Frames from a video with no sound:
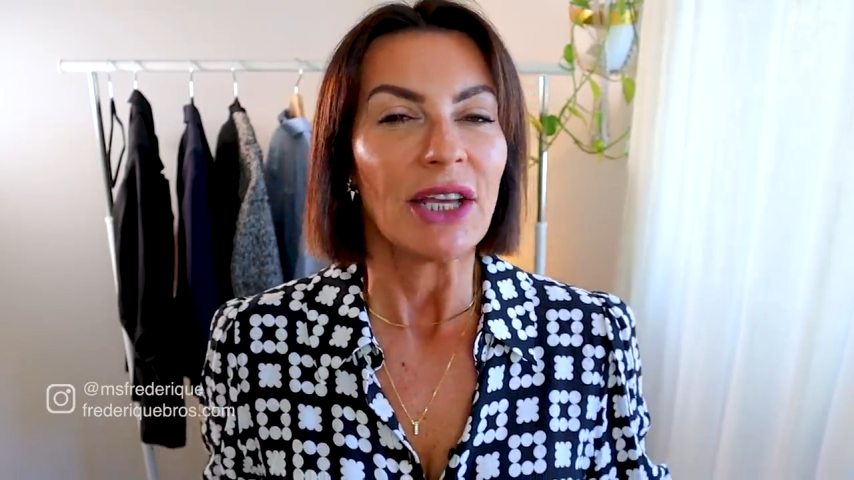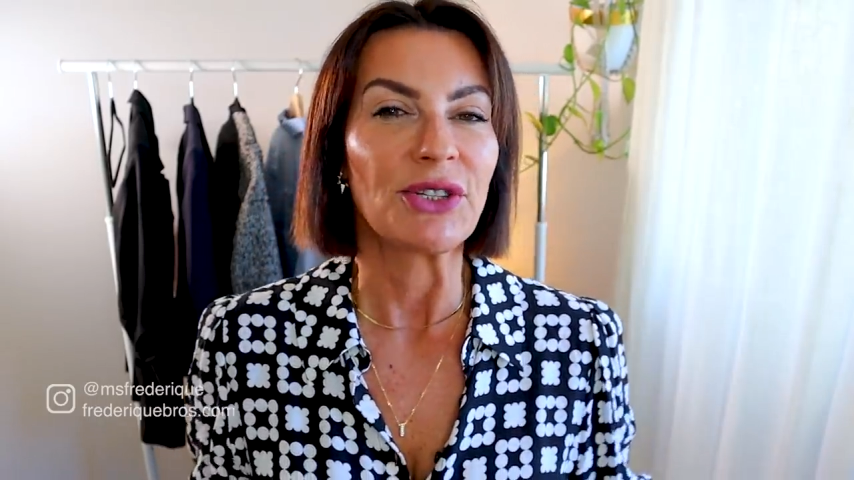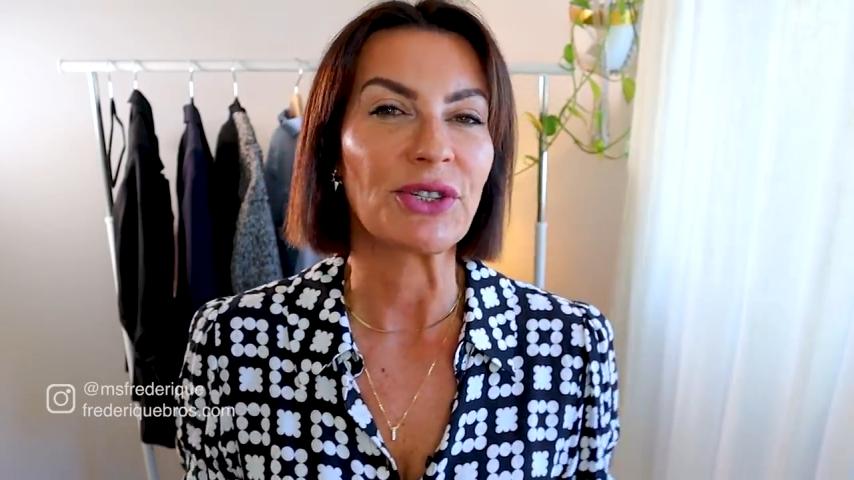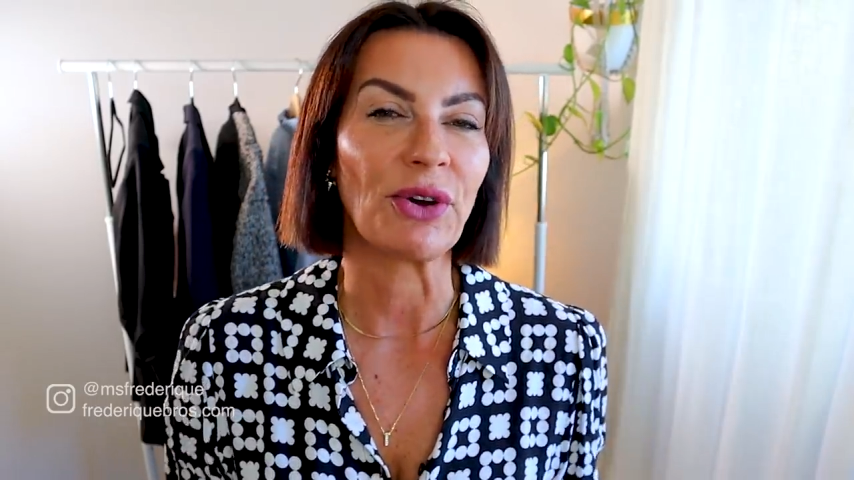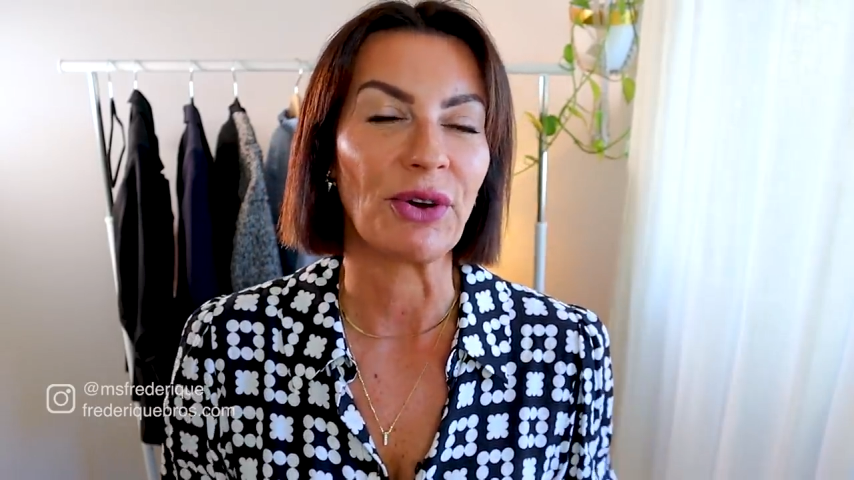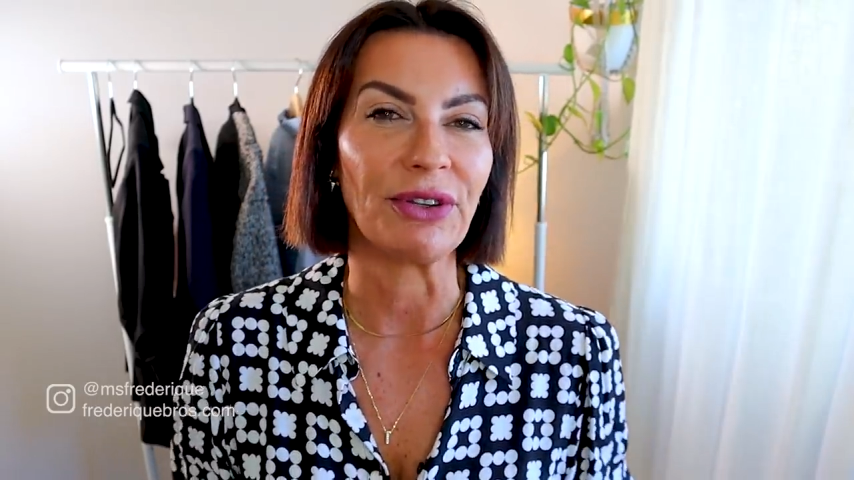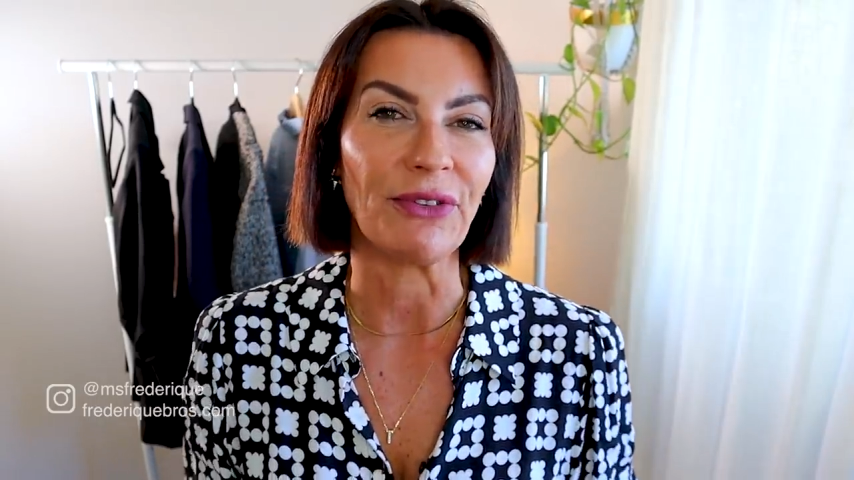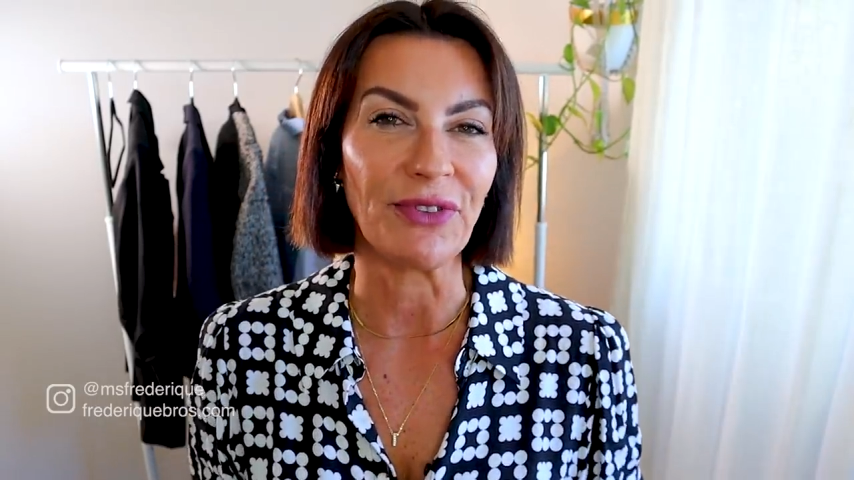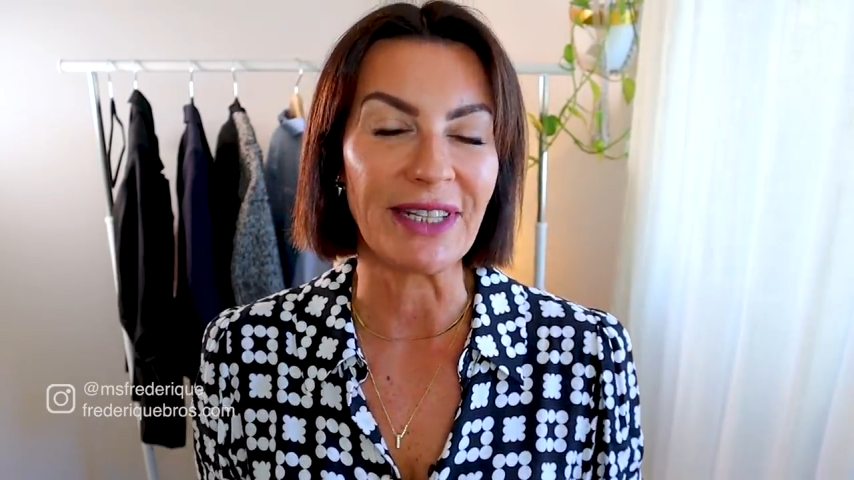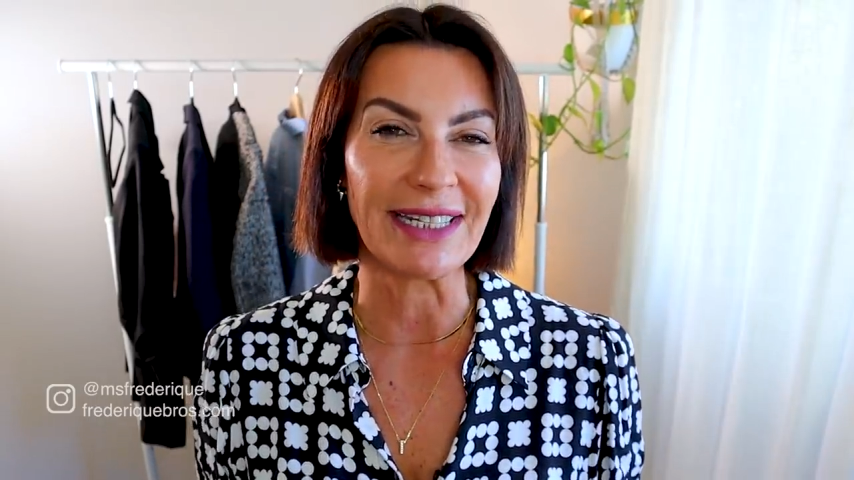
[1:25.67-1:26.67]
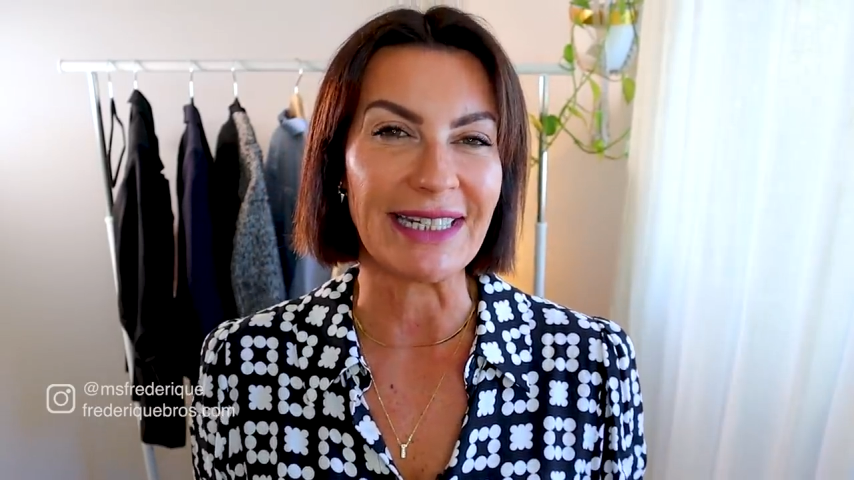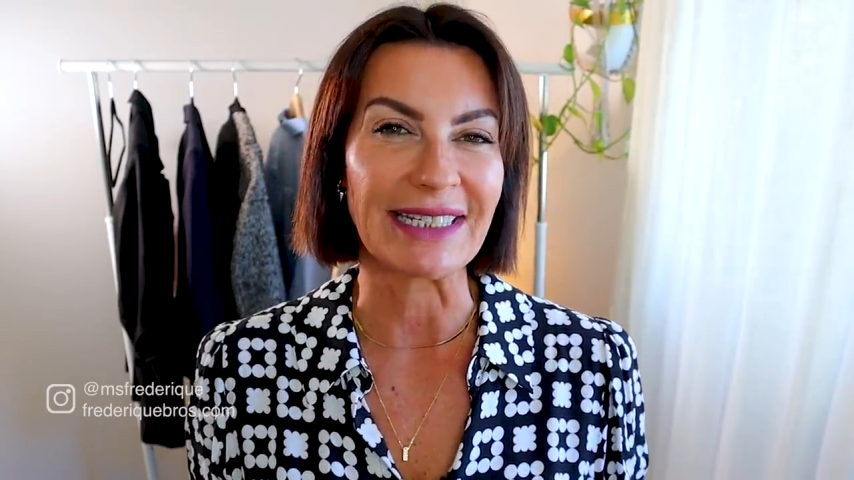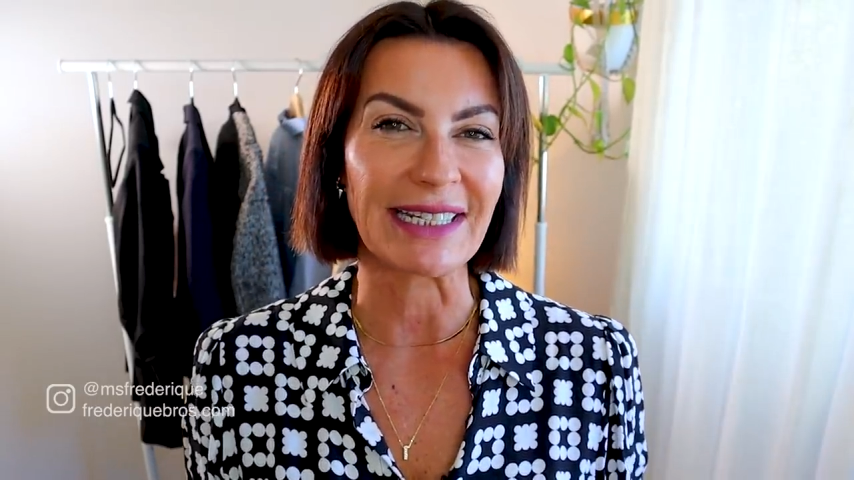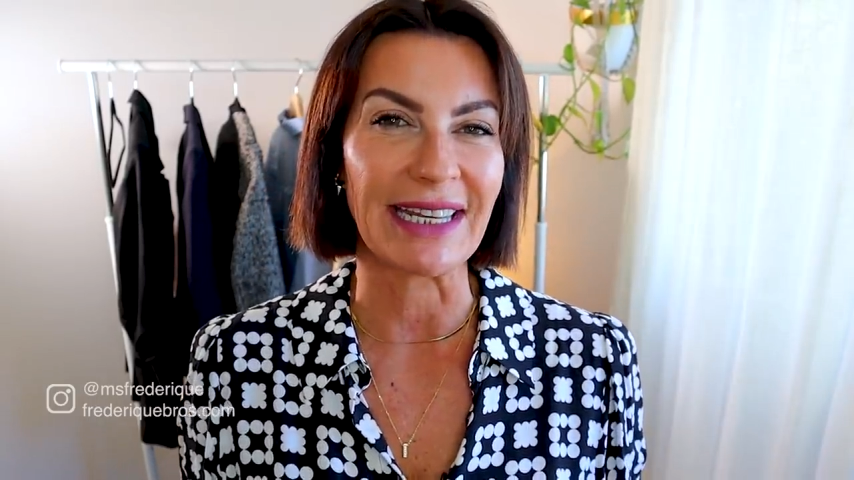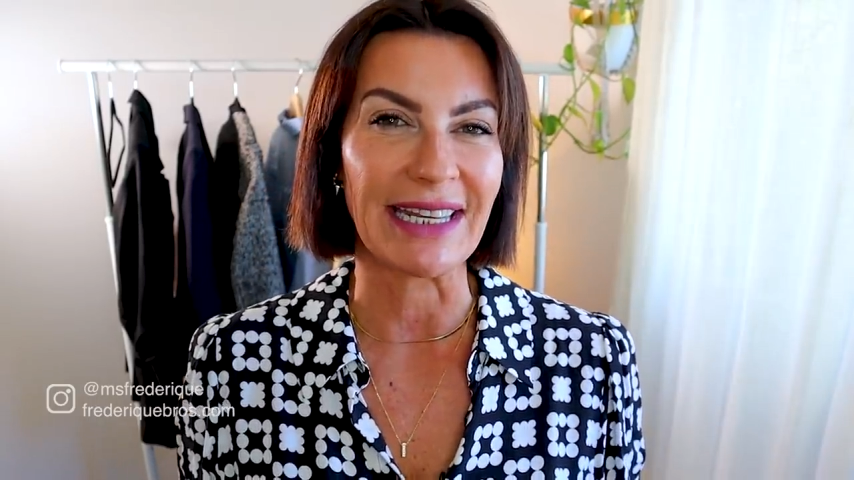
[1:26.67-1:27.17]
So the thing I
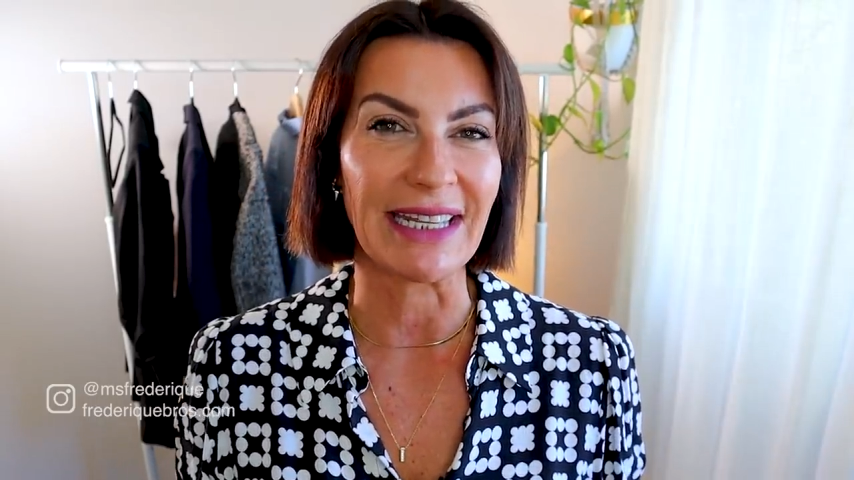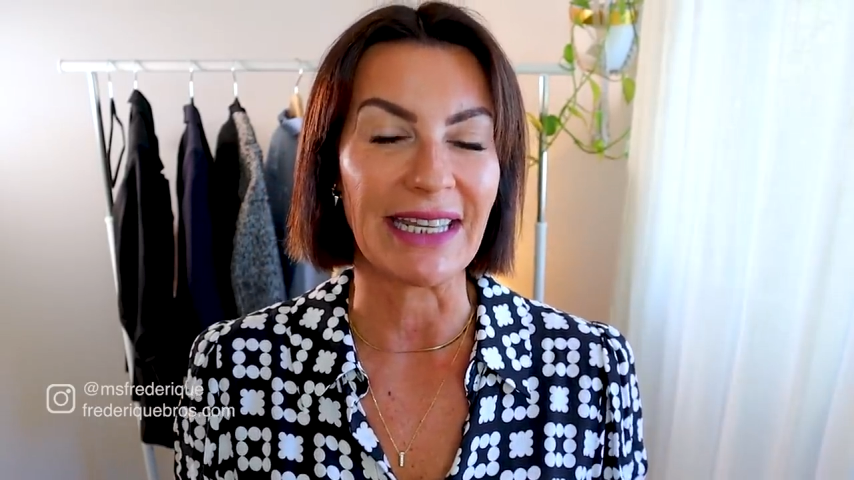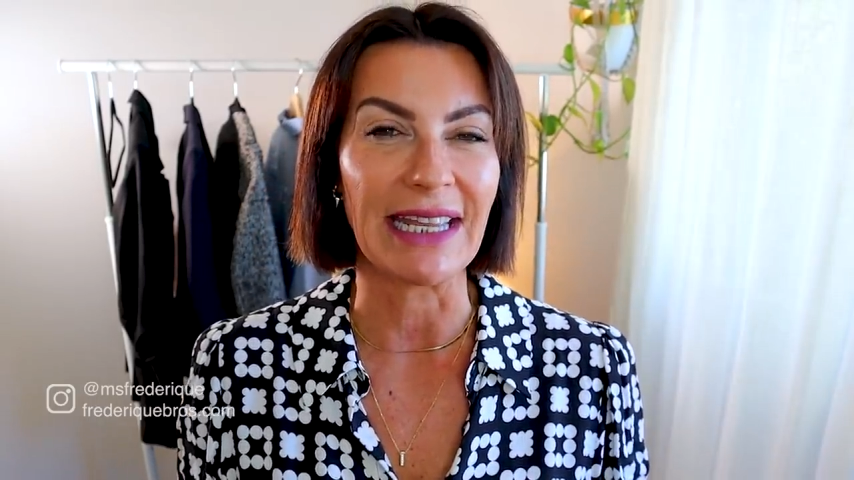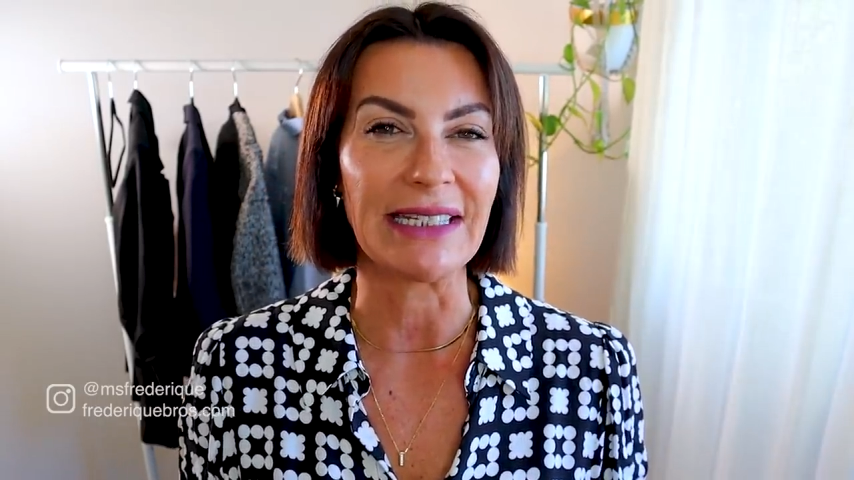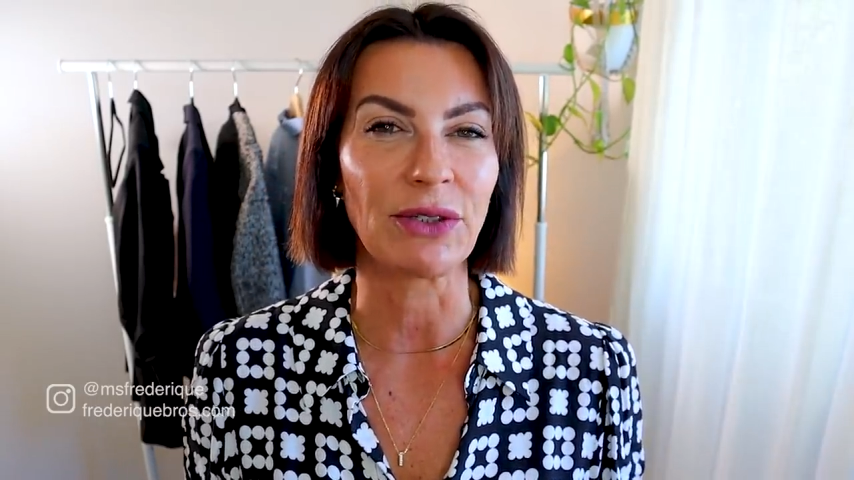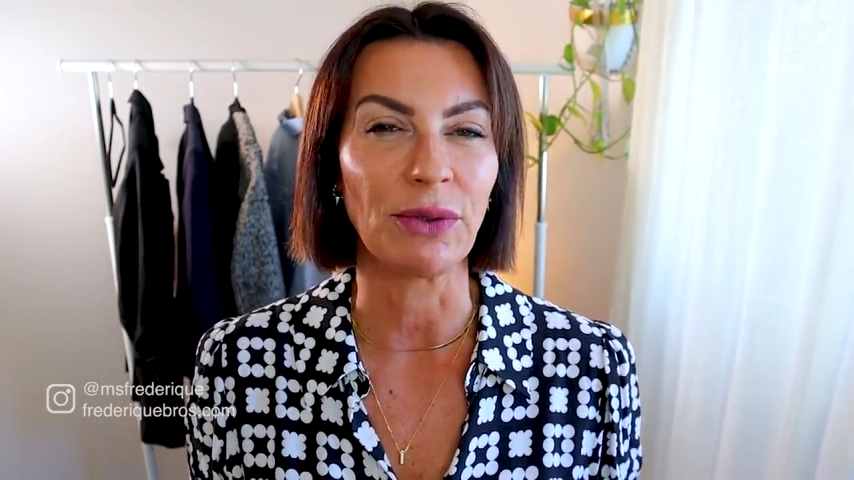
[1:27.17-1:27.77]
decided is